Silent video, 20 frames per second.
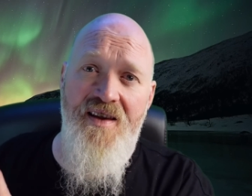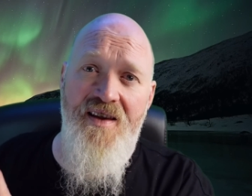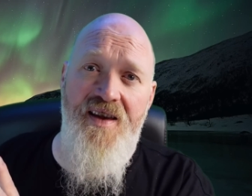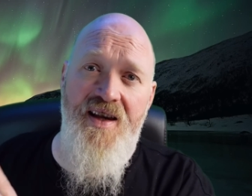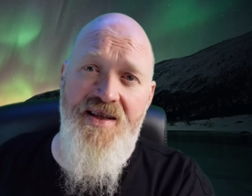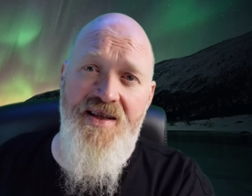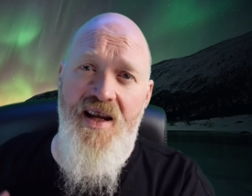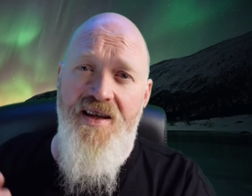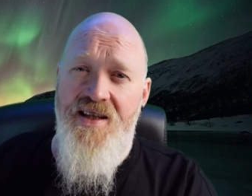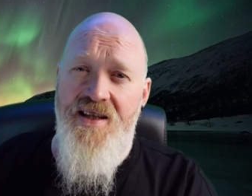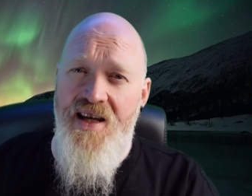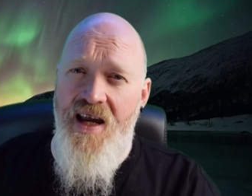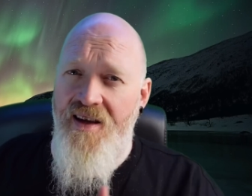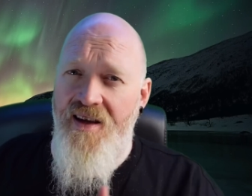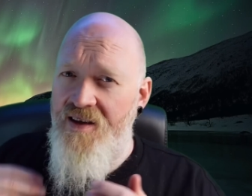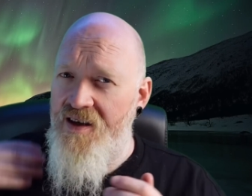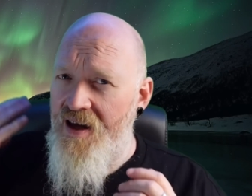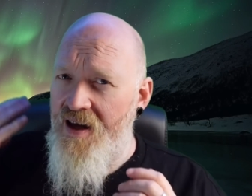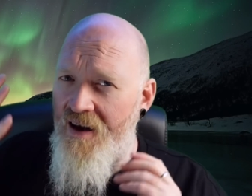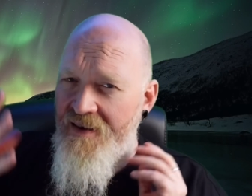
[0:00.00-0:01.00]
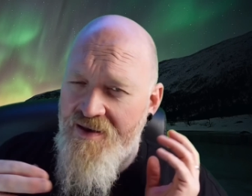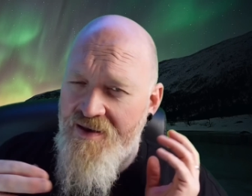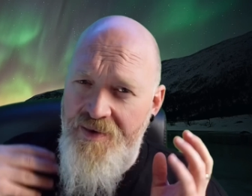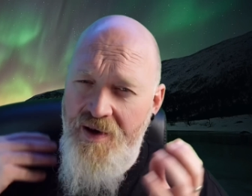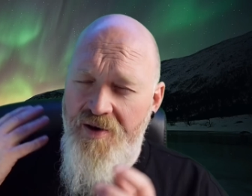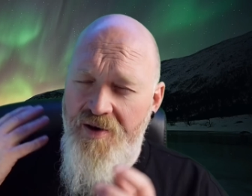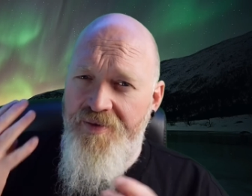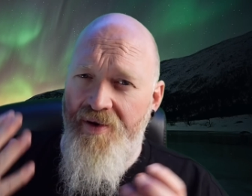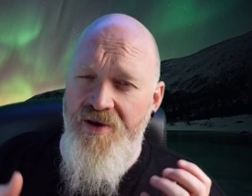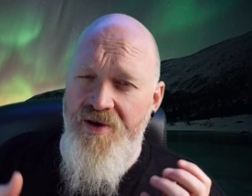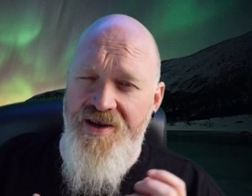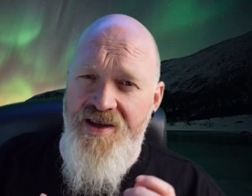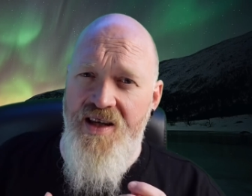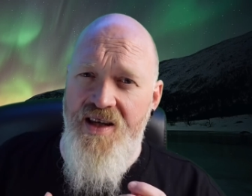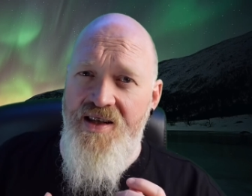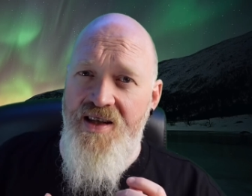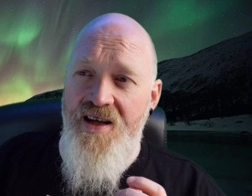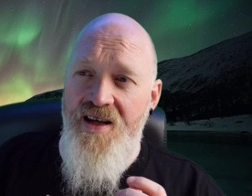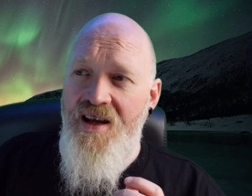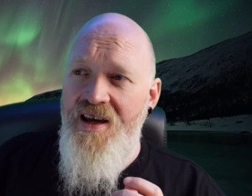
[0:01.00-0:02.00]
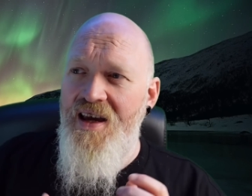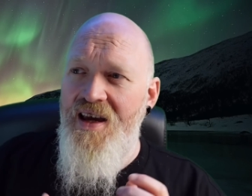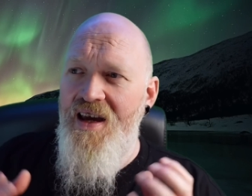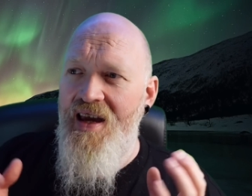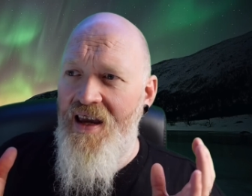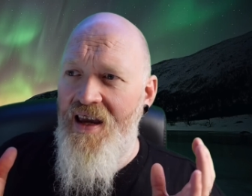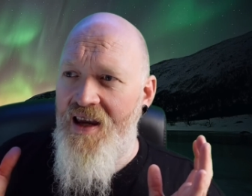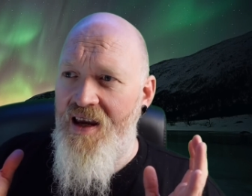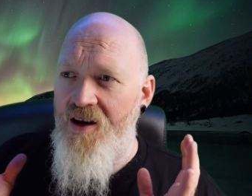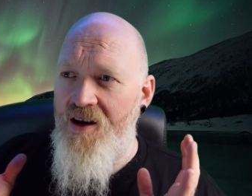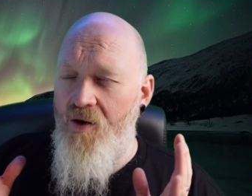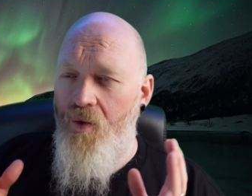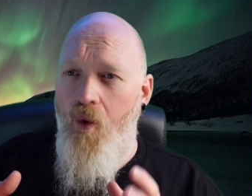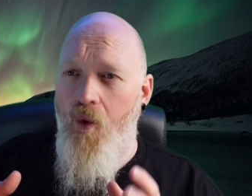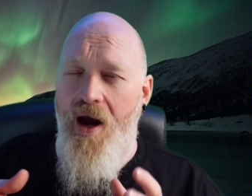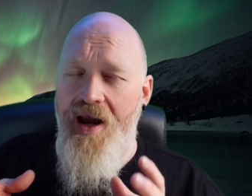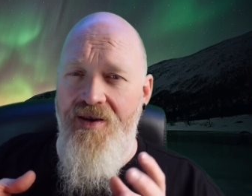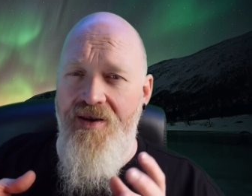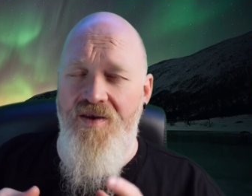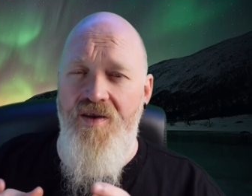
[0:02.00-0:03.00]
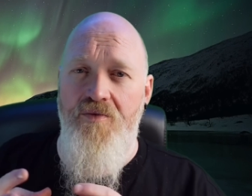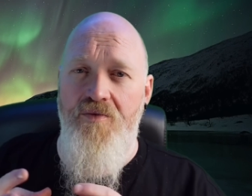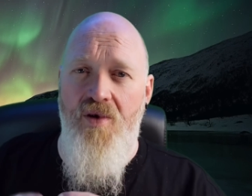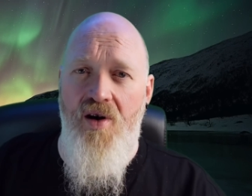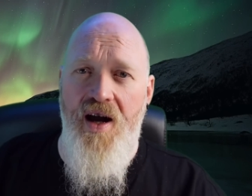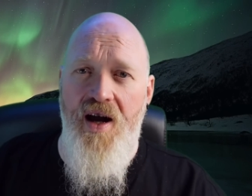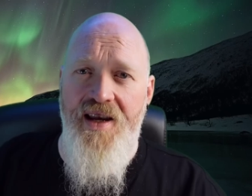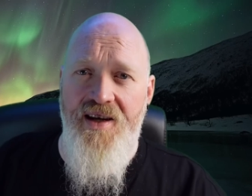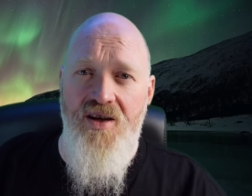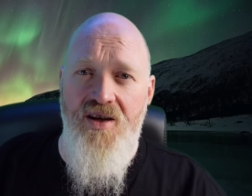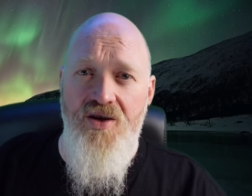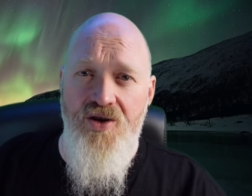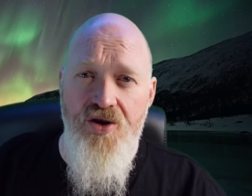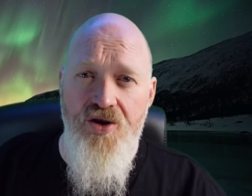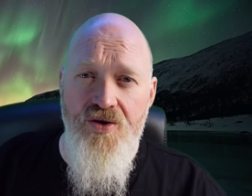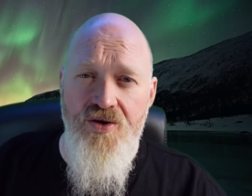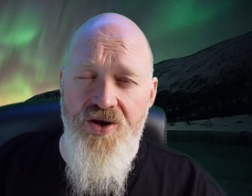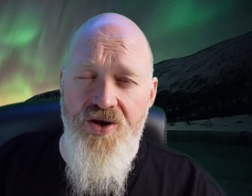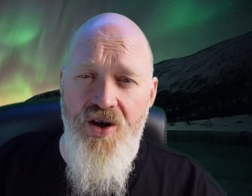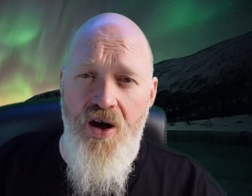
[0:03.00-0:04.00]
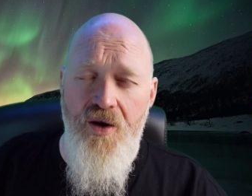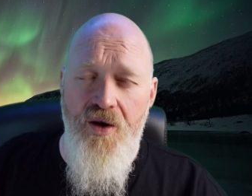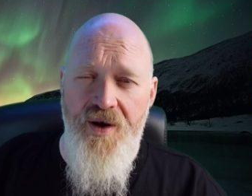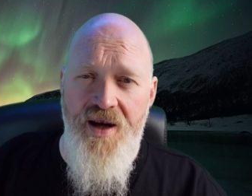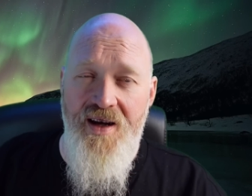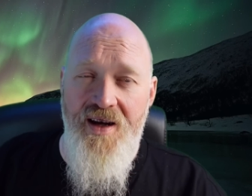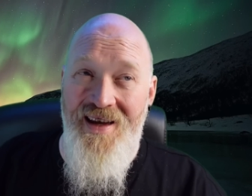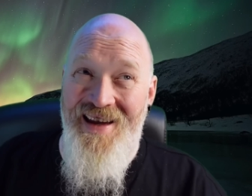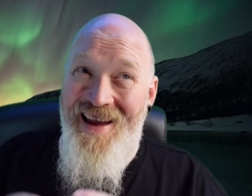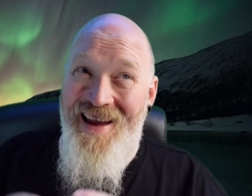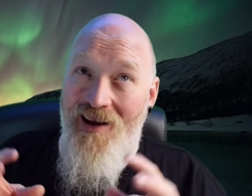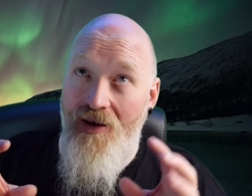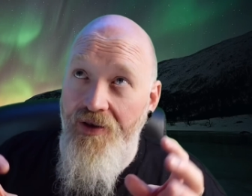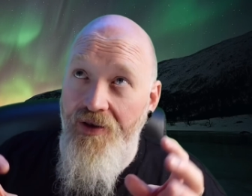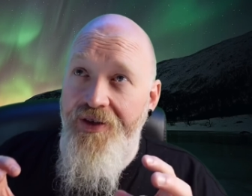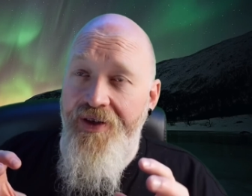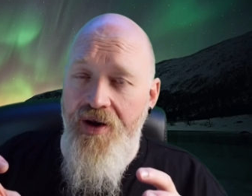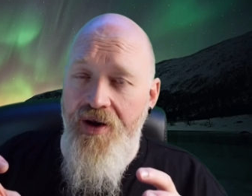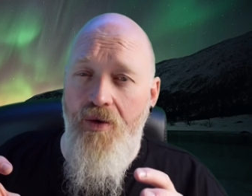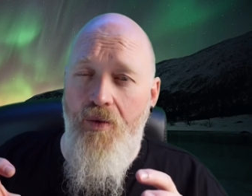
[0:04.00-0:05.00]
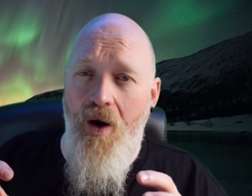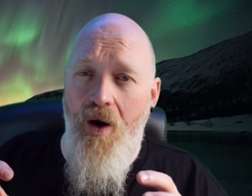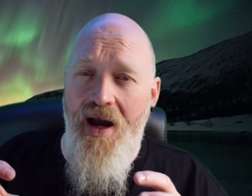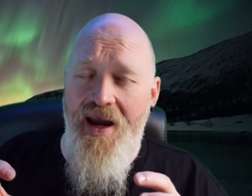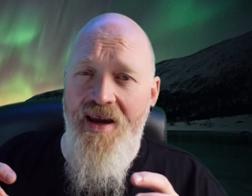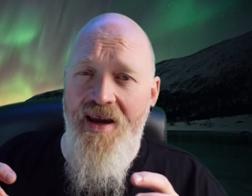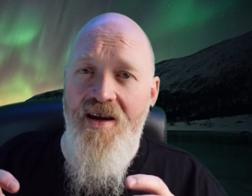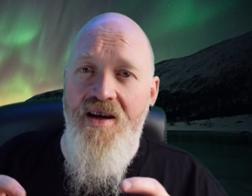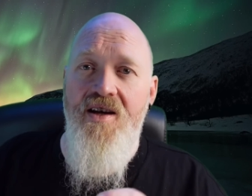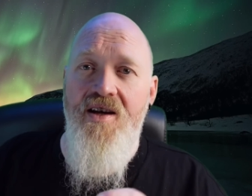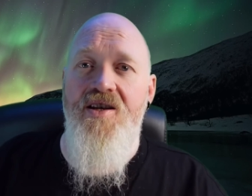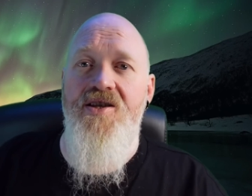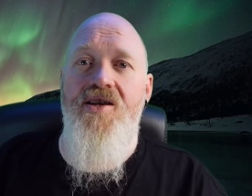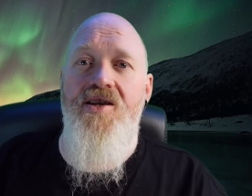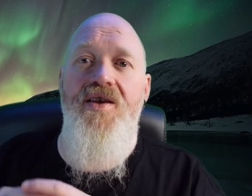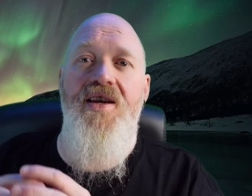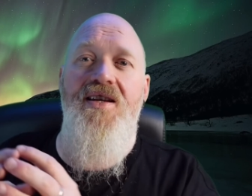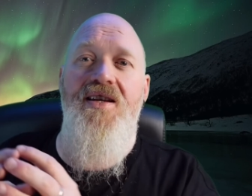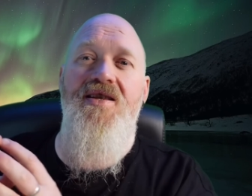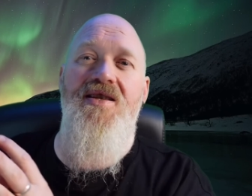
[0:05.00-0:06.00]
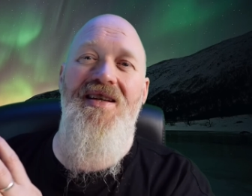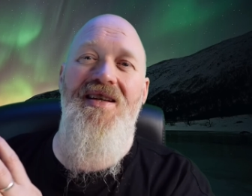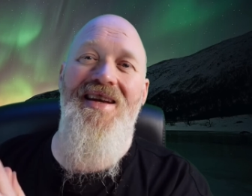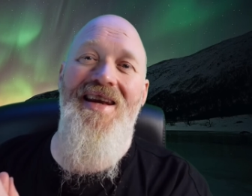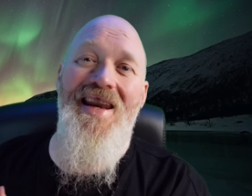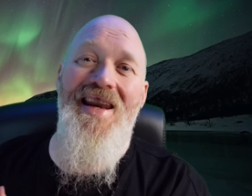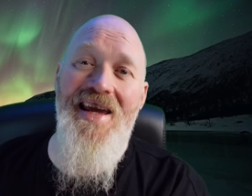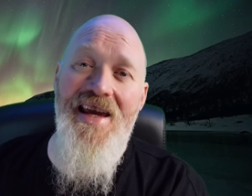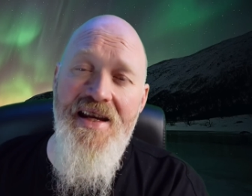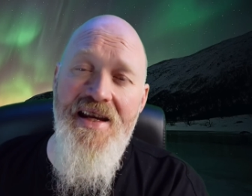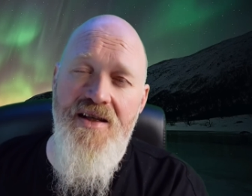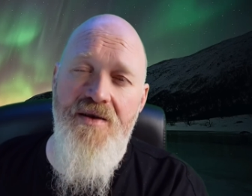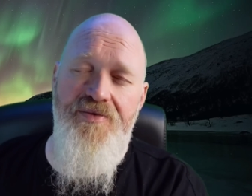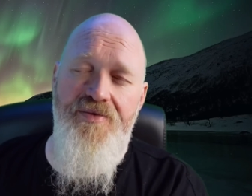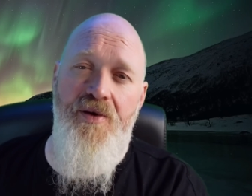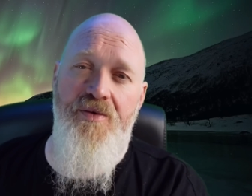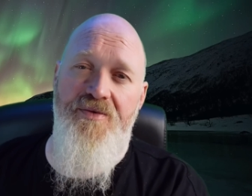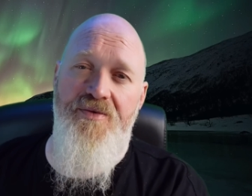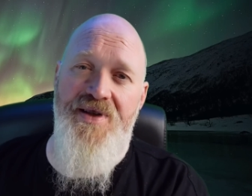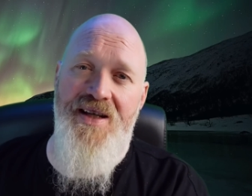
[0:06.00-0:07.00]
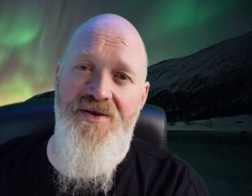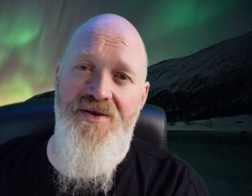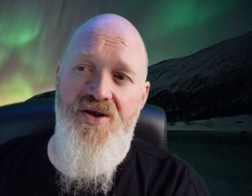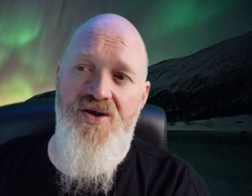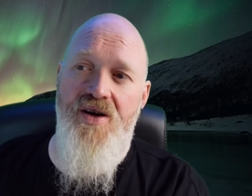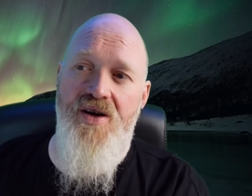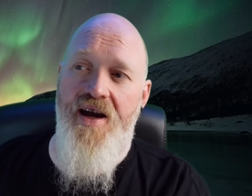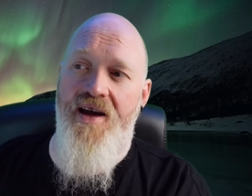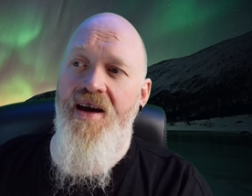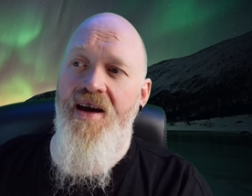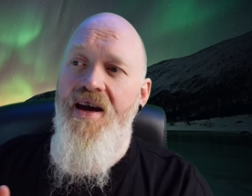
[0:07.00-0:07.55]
there's an understanding that you have to be able to process it in a way that the mind can do so in a healthier way so that it doesn't lead to problems down the track.